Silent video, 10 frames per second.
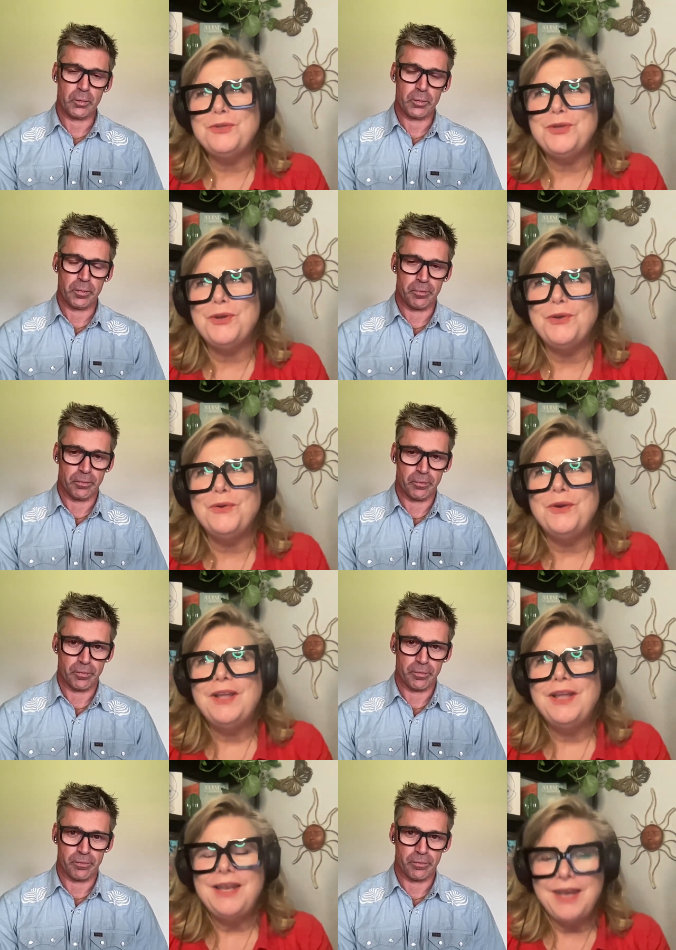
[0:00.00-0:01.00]
Speaker 1: do
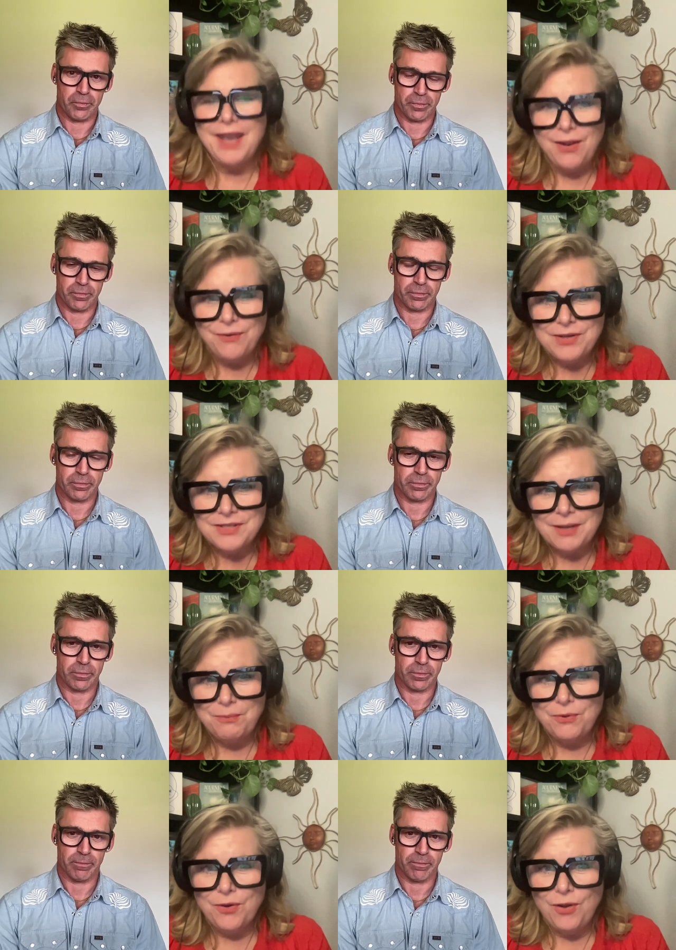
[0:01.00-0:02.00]
now is I'll
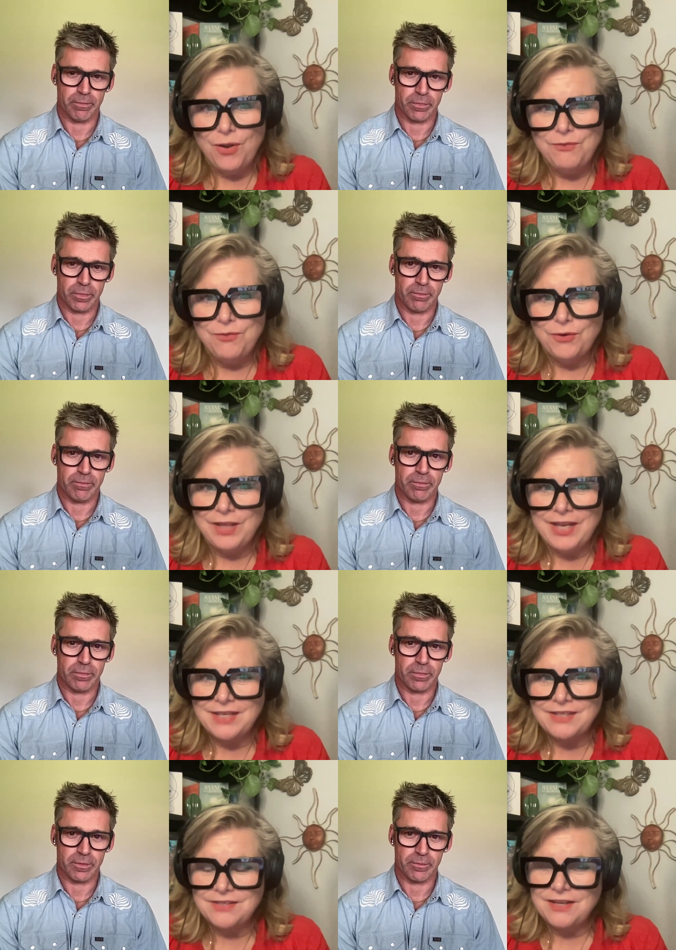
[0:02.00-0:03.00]
put all of your
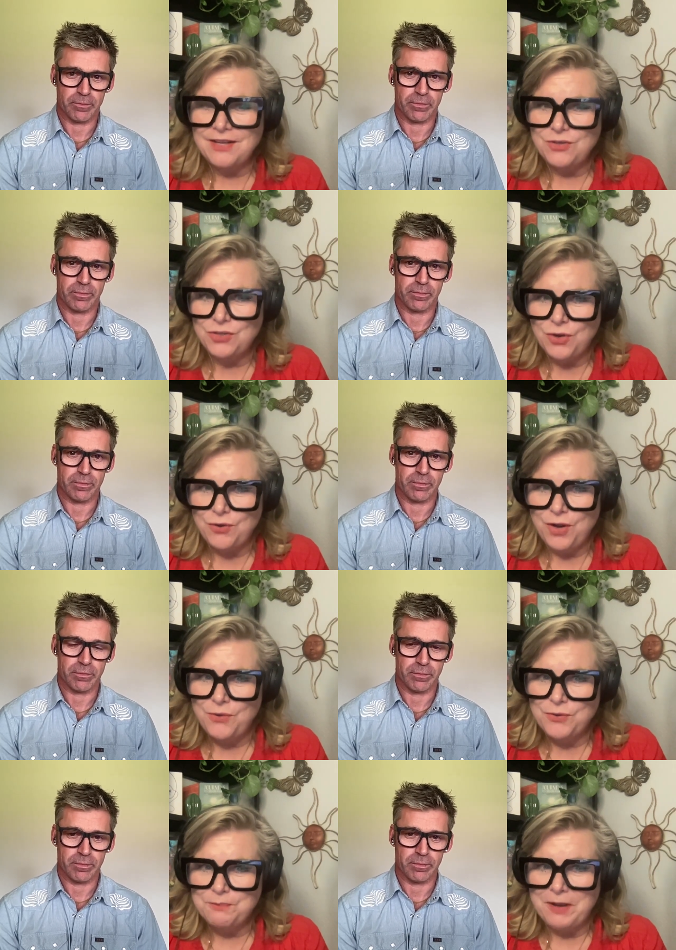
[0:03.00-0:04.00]
links in the show
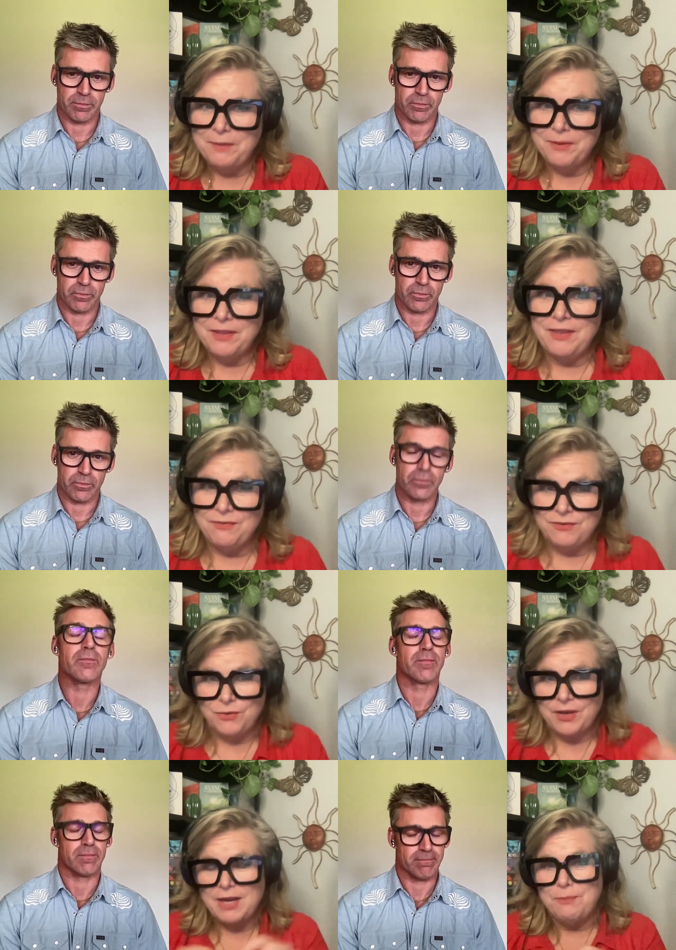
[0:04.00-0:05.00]
notes, probably, if it's
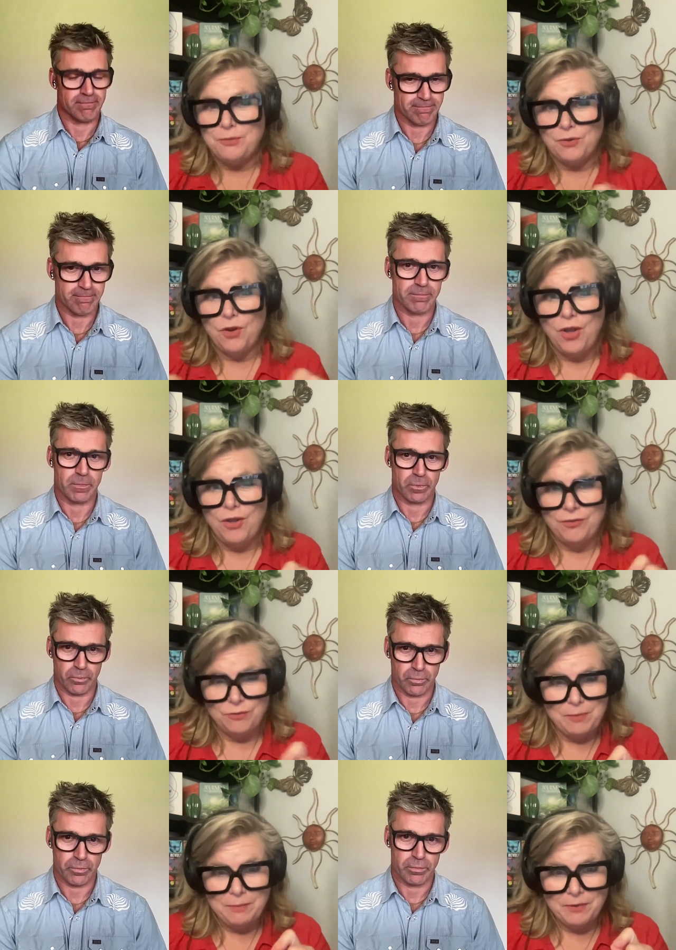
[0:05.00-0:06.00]
okay to put the call,
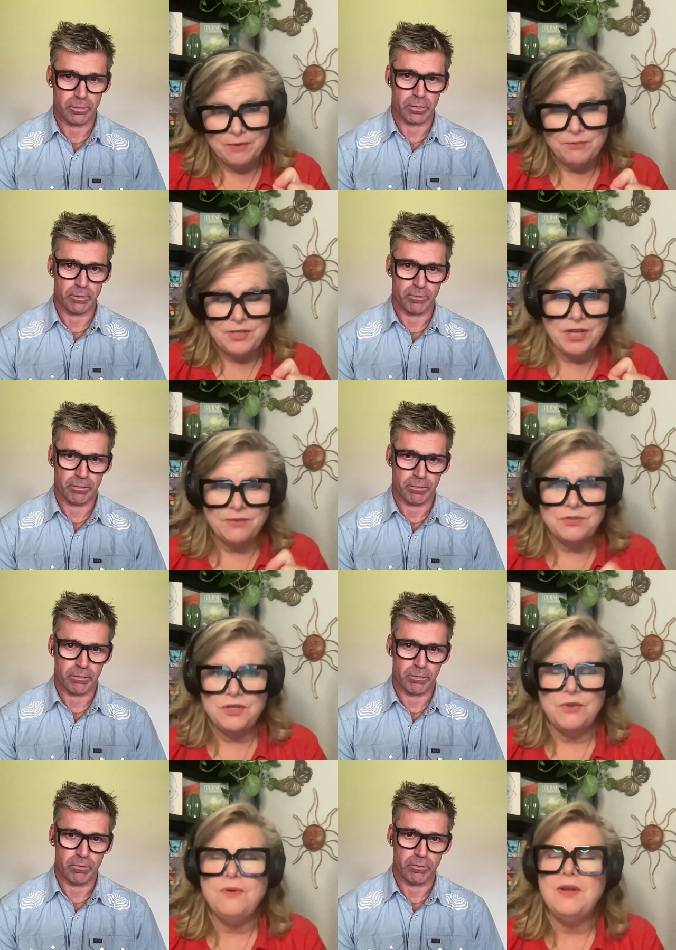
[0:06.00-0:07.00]
so people can reach out to
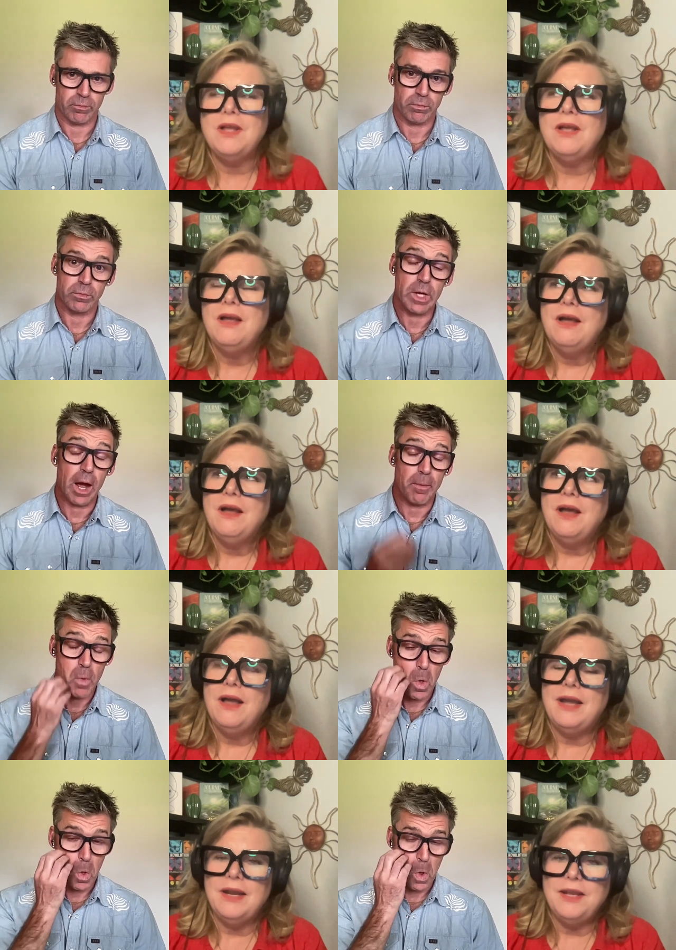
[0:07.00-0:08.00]
you. Yeah.
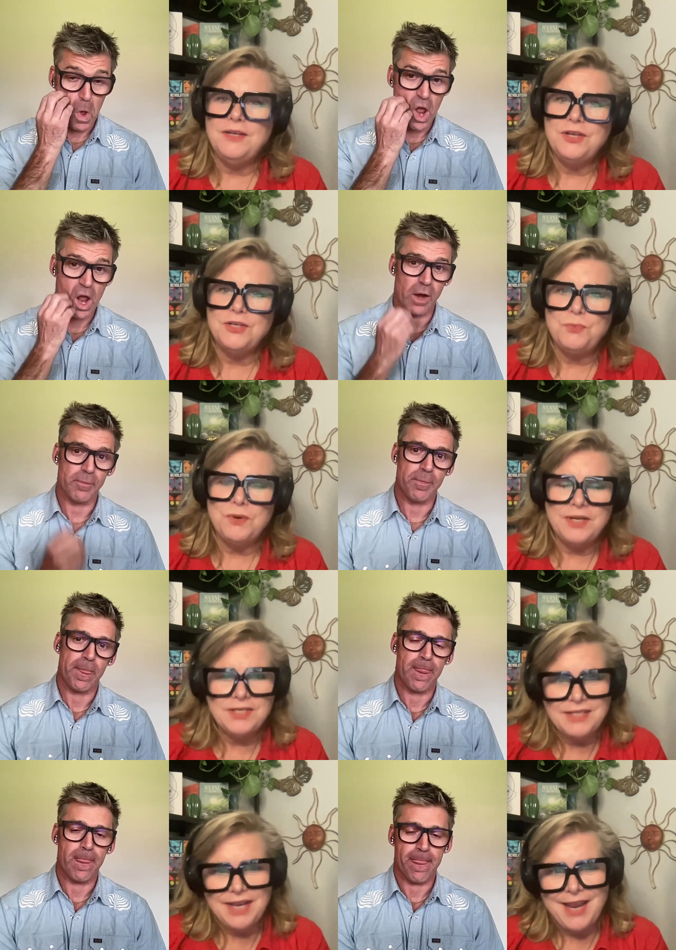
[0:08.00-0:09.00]
And I just want to
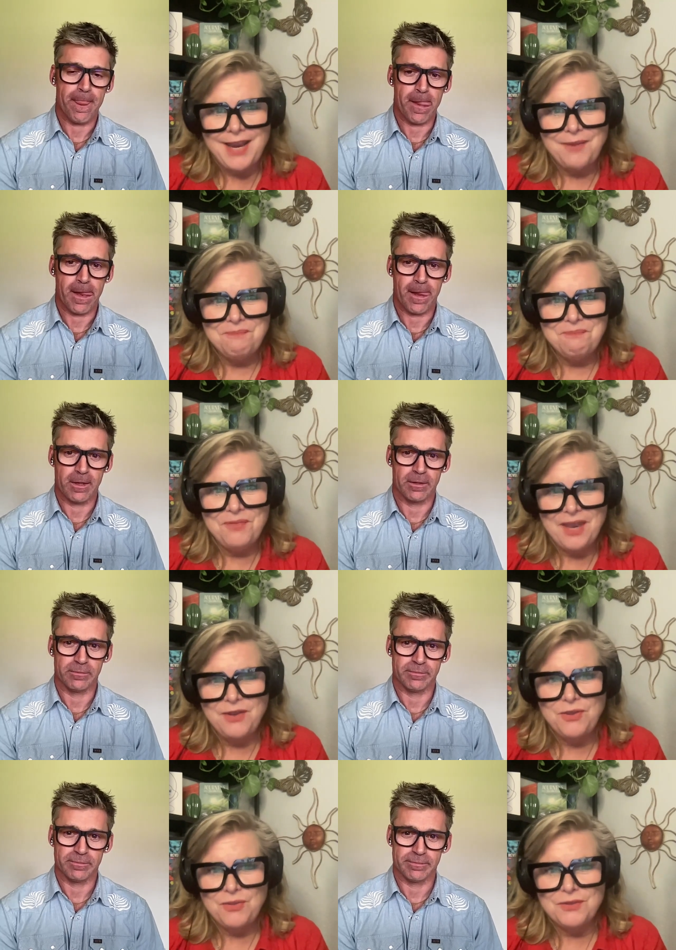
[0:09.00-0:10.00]
say
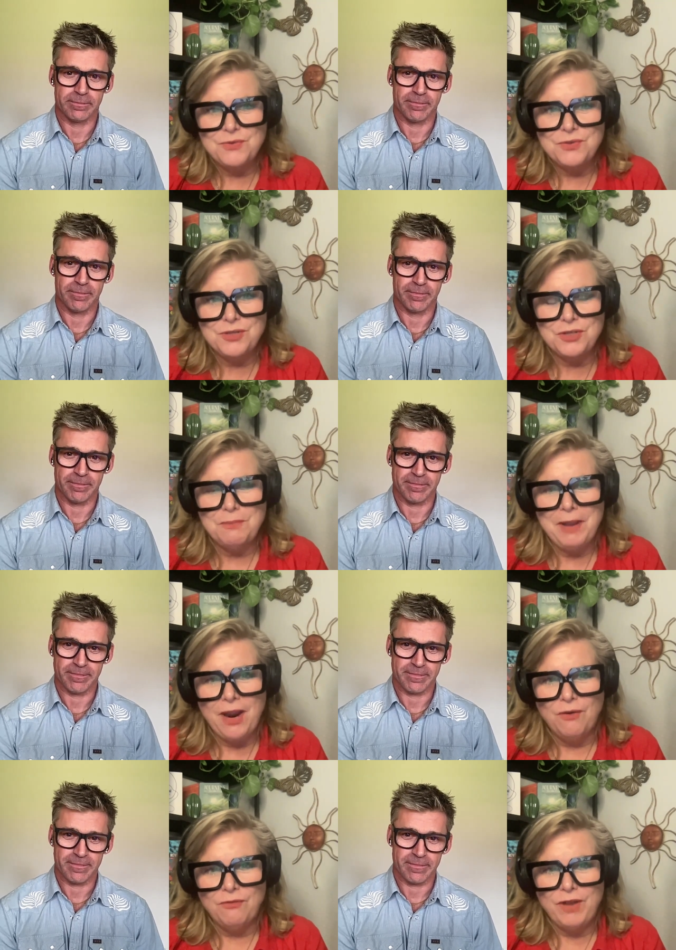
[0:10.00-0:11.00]
thank you. This was such a
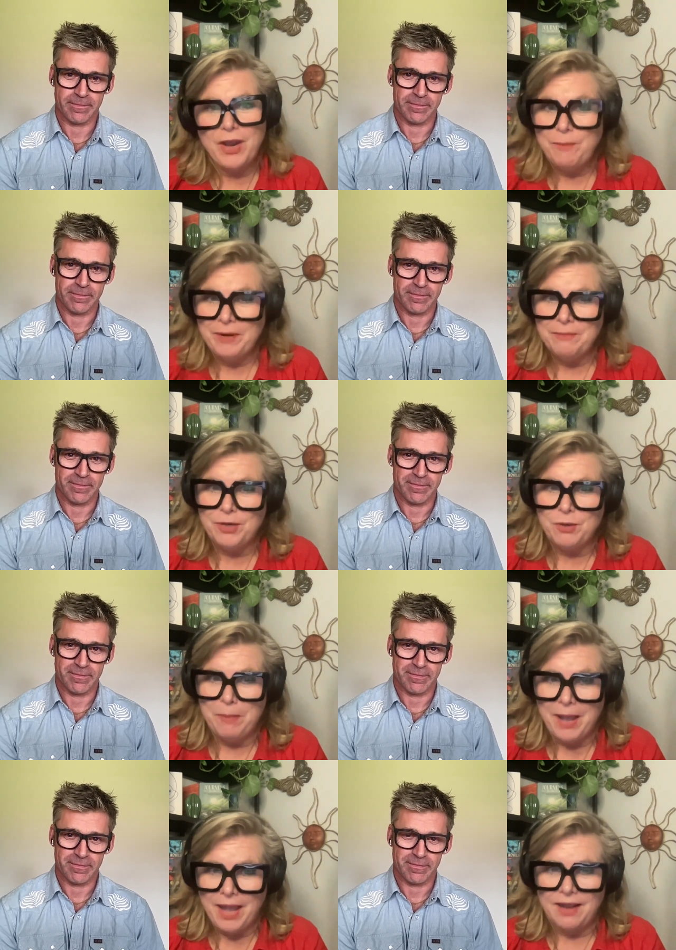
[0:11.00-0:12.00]
powerful, I hope I can bring you
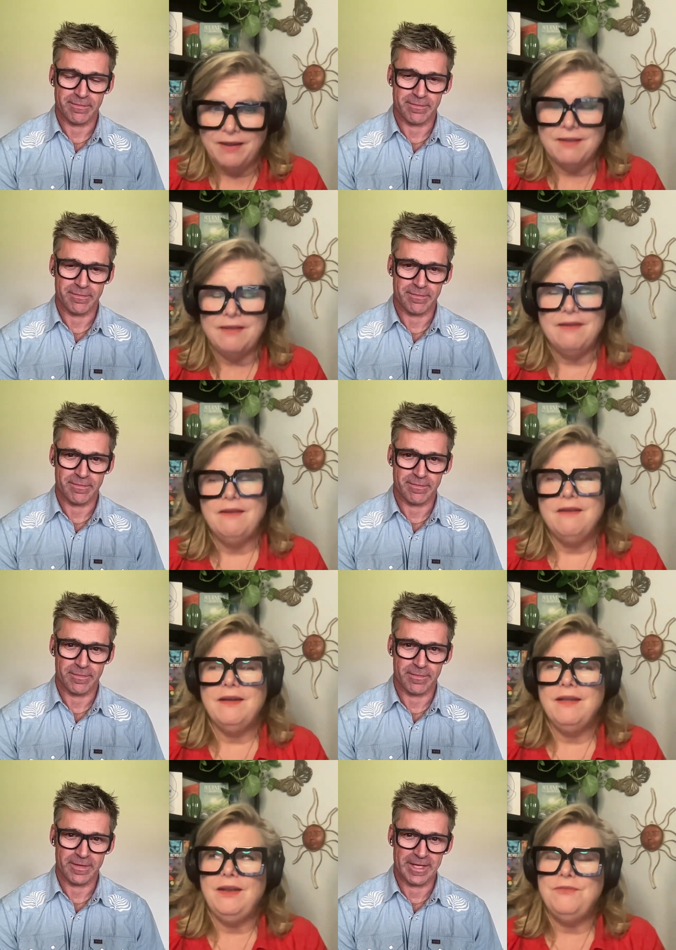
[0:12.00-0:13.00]
back.
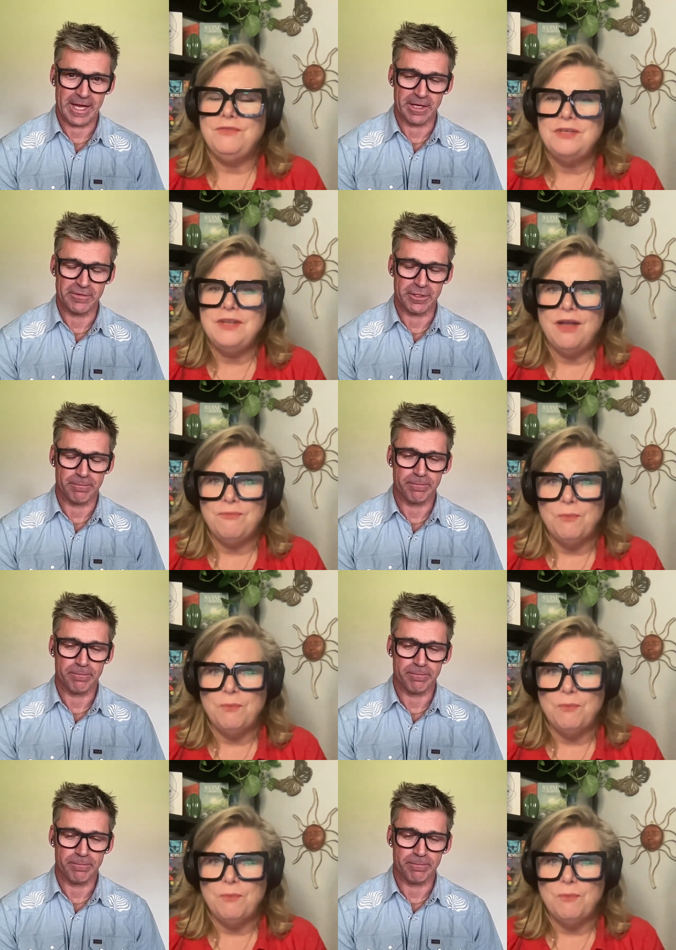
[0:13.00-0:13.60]
I'd love to delve